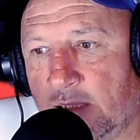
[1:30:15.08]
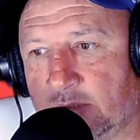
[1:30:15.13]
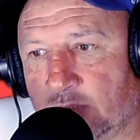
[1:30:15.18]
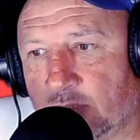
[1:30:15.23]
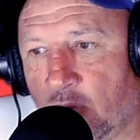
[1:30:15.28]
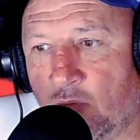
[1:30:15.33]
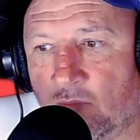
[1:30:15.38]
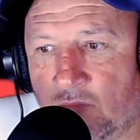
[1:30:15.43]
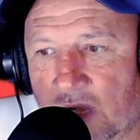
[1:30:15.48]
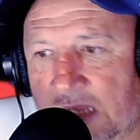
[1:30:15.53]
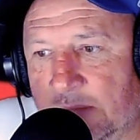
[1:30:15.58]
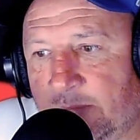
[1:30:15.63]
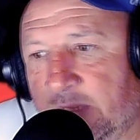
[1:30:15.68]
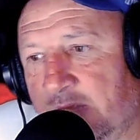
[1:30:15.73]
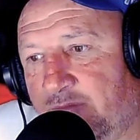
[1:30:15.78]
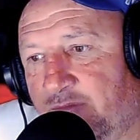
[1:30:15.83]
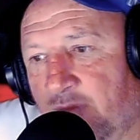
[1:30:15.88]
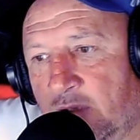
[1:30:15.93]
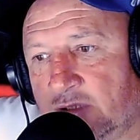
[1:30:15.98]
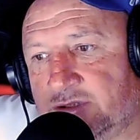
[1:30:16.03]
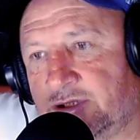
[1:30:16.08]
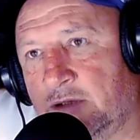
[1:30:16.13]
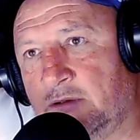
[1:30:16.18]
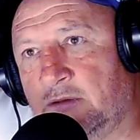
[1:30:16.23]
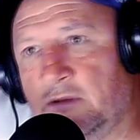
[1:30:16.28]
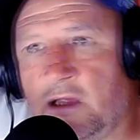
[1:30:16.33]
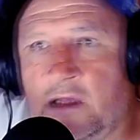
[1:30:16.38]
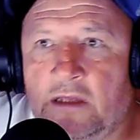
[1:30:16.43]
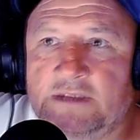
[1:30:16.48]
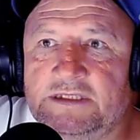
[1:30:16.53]
do re mi fa
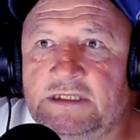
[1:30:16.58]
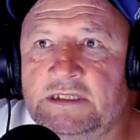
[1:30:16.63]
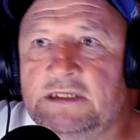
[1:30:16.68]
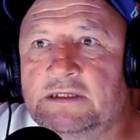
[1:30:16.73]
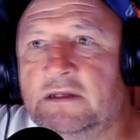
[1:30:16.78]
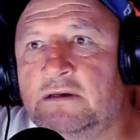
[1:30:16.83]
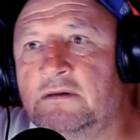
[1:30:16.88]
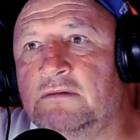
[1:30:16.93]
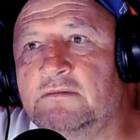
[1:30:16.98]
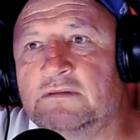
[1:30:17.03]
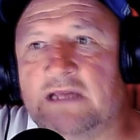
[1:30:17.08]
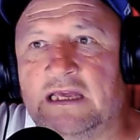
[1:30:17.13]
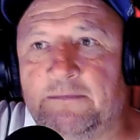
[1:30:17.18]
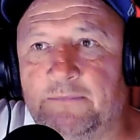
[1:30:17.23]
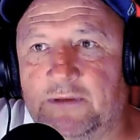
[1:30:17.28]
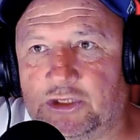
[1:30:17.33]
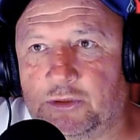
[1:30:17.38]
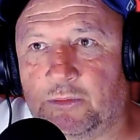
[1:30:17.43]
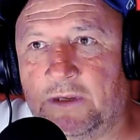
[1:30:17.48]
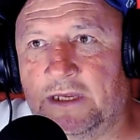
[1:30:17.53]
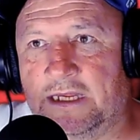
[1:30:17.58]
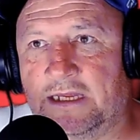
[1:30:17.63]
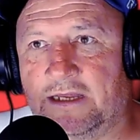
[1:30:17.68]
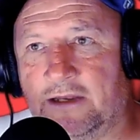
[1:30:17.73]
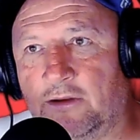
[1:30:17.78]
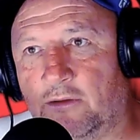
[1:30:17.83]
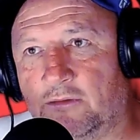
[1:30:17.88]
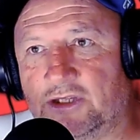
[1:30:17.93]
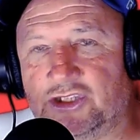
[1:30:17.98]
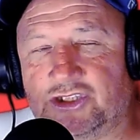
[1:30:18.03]
sol la ti do in between
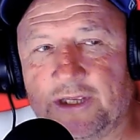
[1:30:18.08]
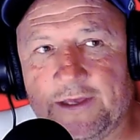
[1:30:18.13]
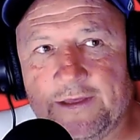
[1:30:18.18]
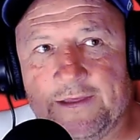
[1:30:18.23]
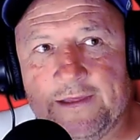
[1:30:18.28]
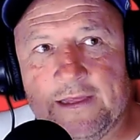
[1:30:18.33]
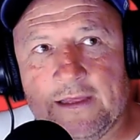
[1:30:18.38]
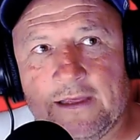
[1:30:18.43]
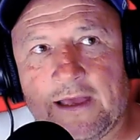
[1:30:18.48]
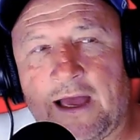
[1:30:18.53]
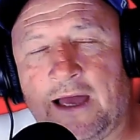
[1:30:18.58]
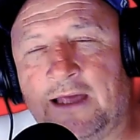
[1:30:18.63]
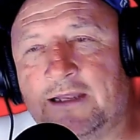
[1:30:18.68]
and others, yeah.